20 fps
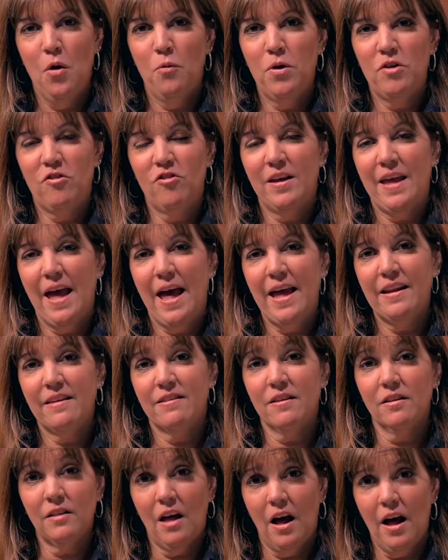which again
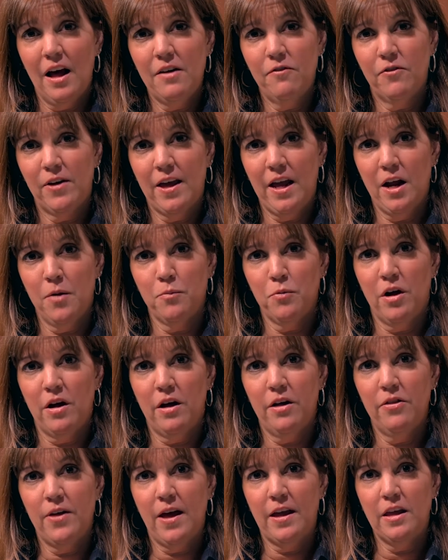is a live
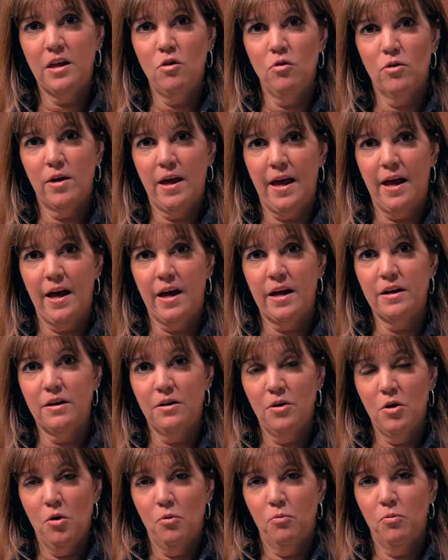camera that you can